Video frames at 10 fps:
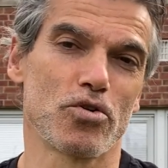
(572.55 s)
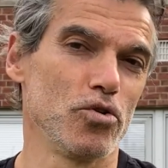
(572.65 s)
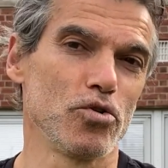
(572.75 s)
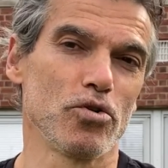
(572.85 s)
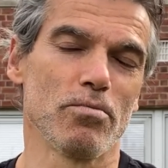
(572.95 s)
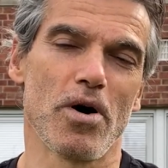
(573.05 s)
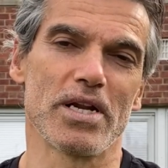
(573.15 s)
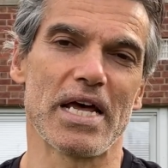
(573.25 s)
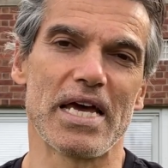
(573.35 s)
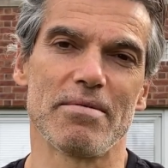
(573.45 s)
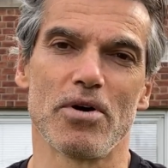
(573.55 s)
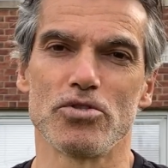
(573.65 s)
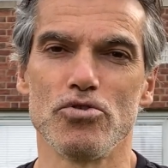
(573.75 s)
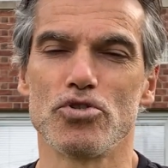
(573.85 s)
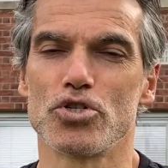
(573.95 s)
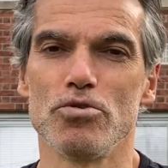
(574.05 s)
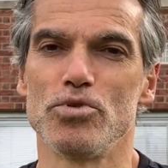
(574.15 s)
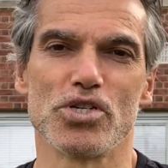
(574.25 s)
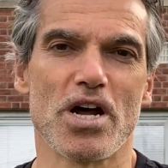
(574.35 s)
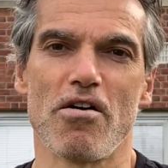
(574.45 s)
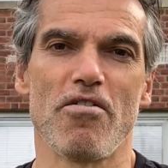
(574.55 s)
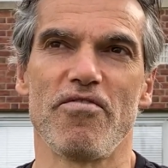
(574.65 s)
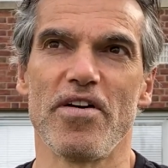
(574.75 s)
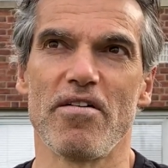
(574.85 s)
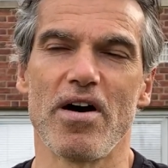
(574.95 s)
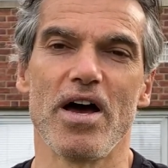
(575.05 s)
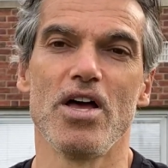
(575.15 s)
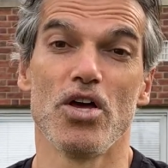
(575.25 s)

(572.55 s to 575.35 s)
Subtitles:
Google my name on YouTube, Gennaro Ferra.